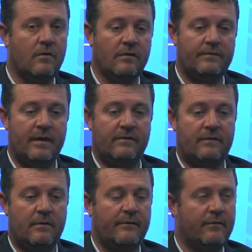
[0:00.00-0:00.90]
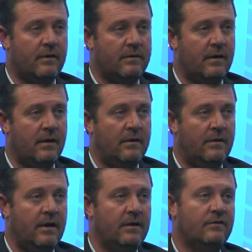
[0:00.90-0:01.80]
Gordons Bay we've got
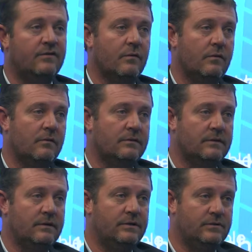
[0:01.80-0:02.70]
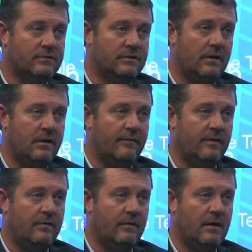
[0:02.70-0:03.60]
the inshore side of
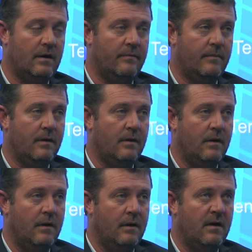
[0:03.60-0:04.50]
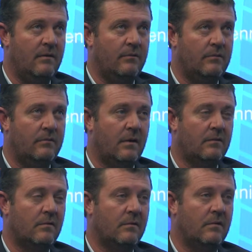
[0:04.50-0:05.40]
it. And
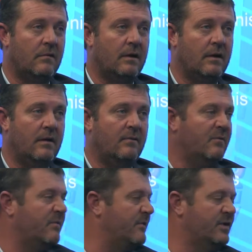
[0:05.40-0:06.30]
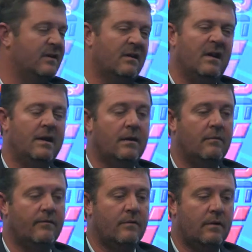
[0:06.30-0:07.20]
total fishing league,
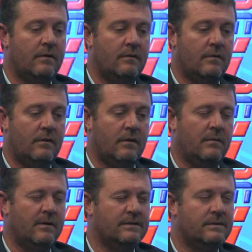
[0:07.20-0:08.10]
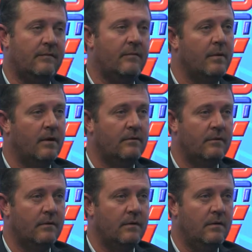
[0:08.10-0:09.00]
we've got I think about 7 boats.